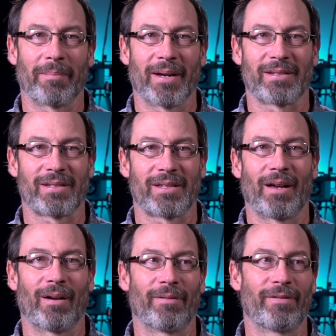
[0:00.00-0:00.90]

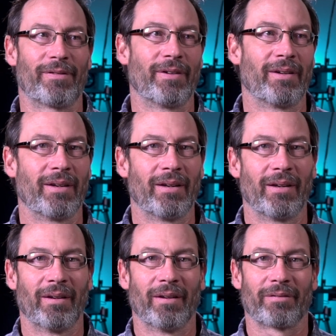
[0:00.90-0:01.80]
myself
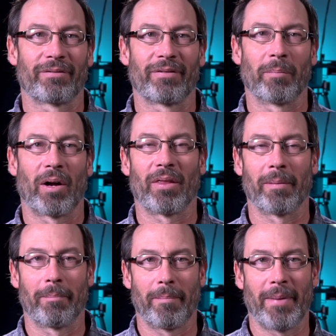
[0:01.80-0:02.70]
from all
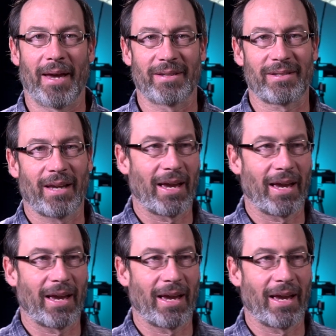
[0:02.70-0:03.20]
the mess.